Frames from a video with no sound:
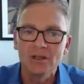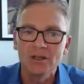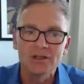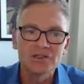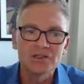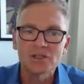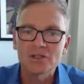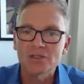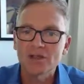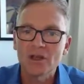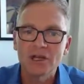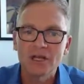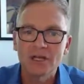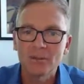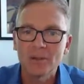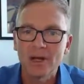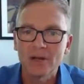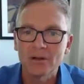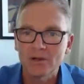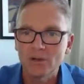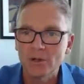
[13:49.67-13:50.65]
Let's just talk
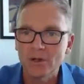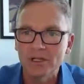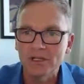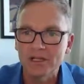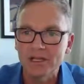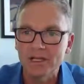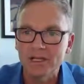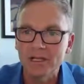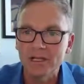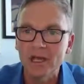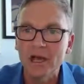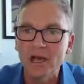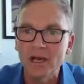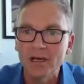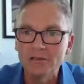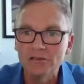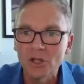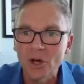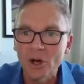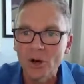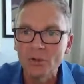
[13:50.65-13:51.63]
about quickly a
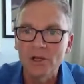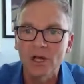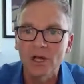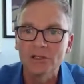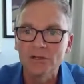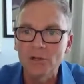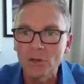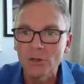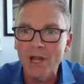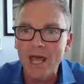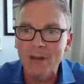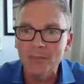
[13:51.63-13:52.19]
load-unload